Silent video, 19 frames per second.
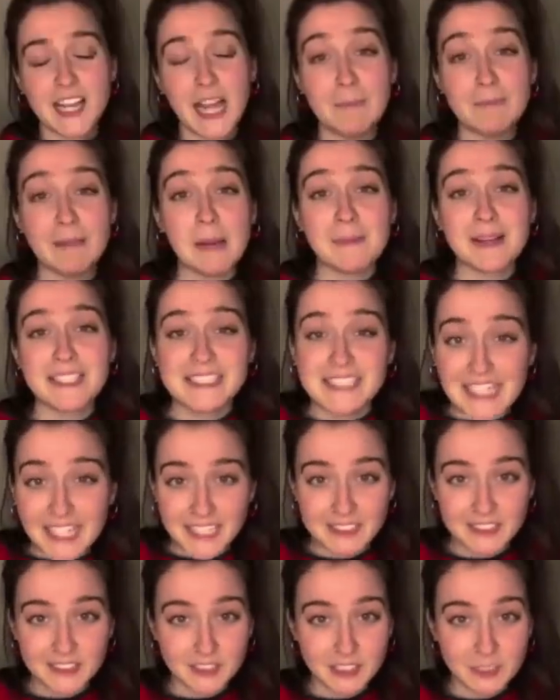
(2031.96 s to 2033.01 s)
Mum and Dad are
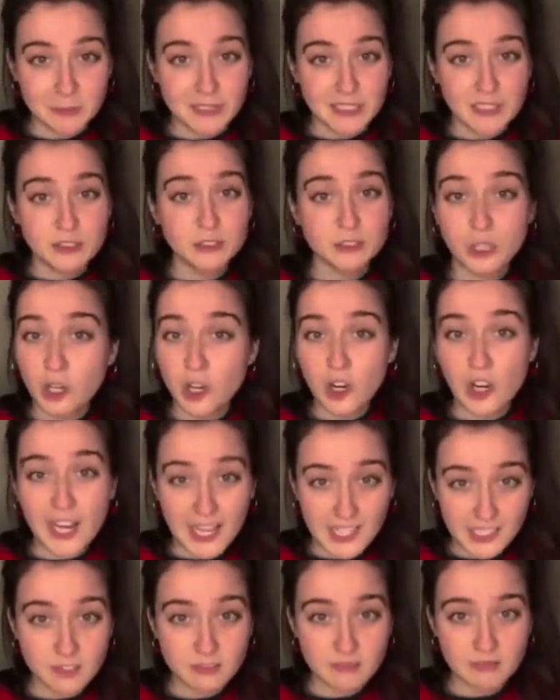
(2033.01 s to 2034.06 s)
going to be so
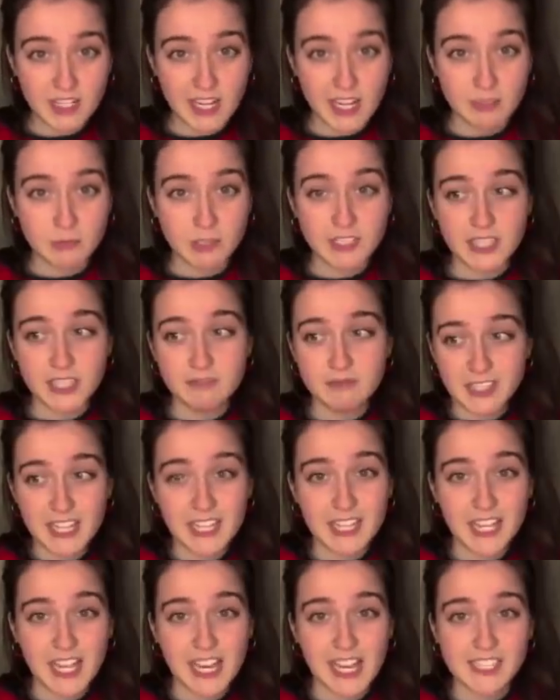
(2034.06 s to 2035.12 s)
angry when they
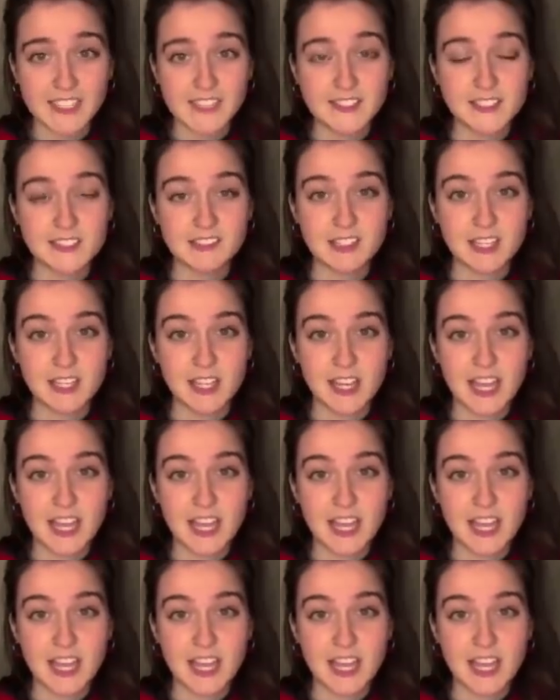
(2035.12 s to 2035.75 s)
realise that